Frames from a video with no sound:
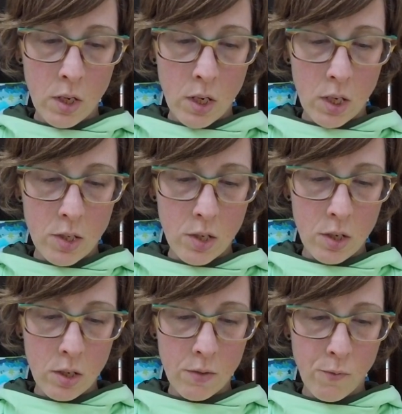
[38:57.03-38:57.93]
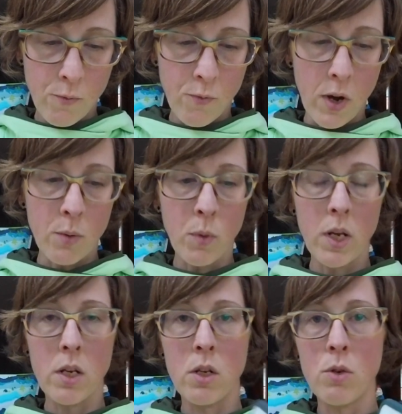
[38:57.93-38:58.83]
It's a fun way
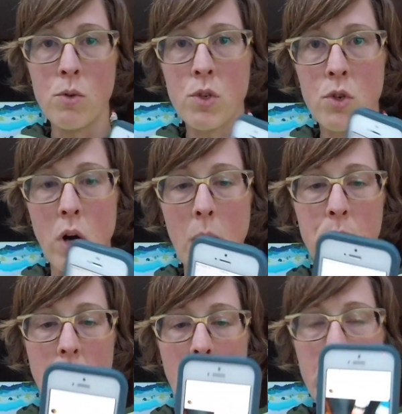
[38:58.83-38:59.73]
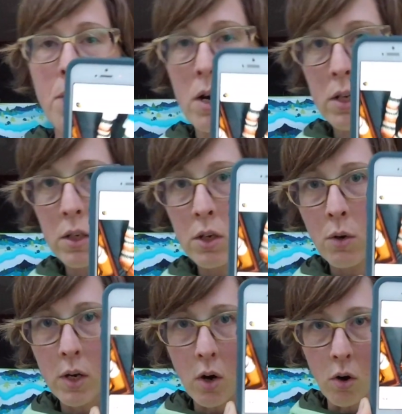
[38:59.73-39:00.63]
to use scraps. I'm not going to know
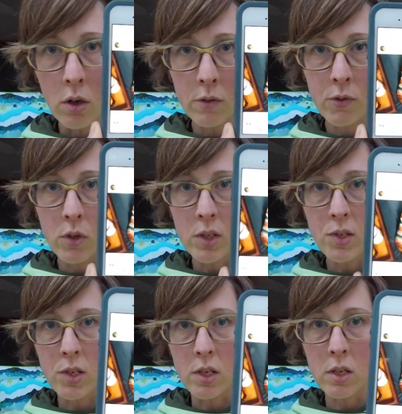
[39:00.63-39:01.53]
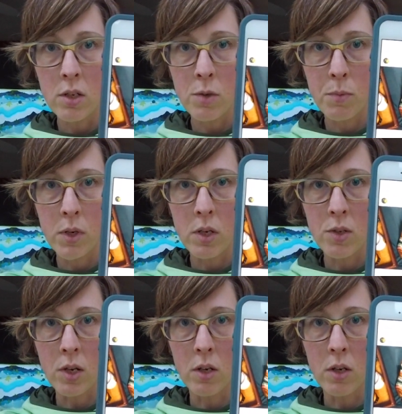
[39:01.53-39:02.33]
at all if you can see this because I